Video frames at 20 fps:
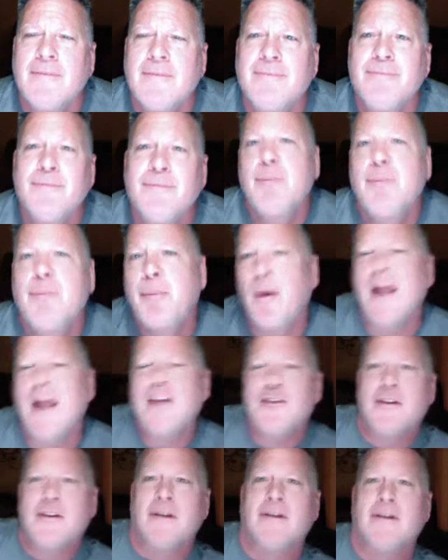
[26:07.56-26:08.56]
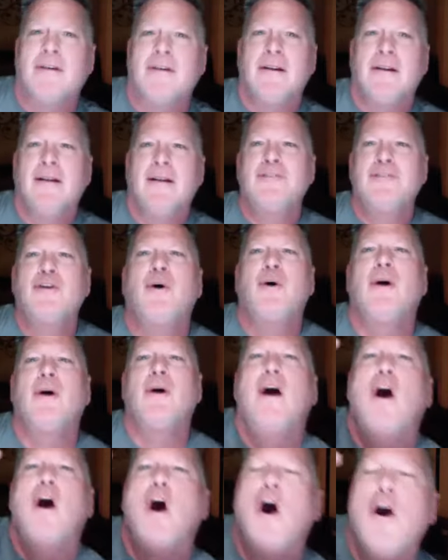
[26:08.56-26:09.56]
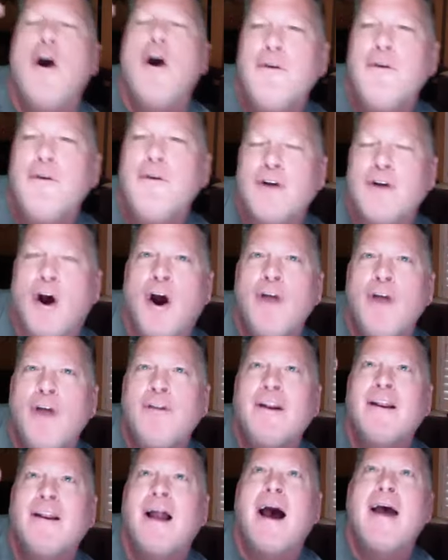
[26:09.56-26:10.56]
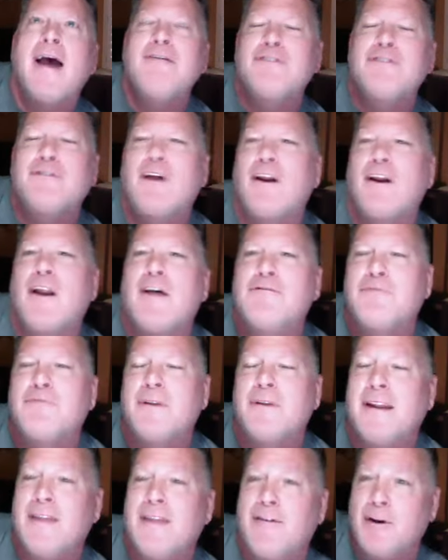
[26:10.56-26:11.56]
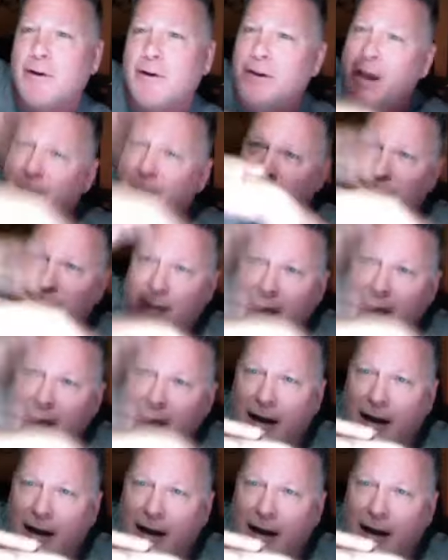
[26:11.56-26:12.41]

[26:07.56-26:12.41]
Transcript: Depression. So uh, are those are the lives of our loved ones, even though nothing's done,